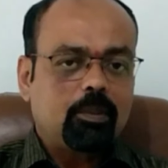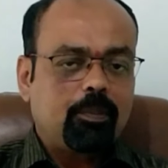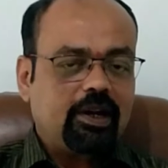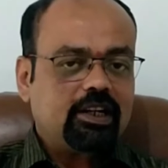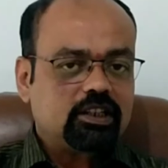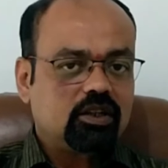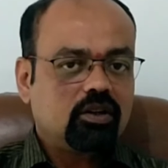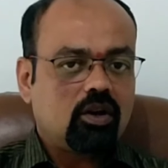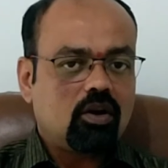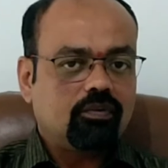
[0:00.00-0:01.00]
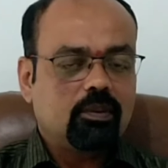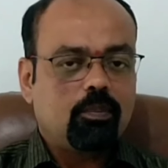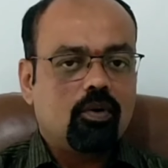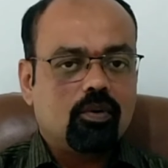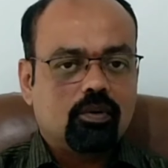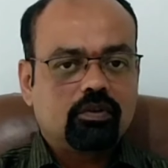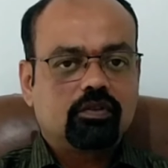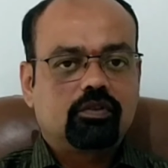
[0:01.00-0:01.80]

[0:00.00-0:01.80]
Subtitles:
preparation of the boards,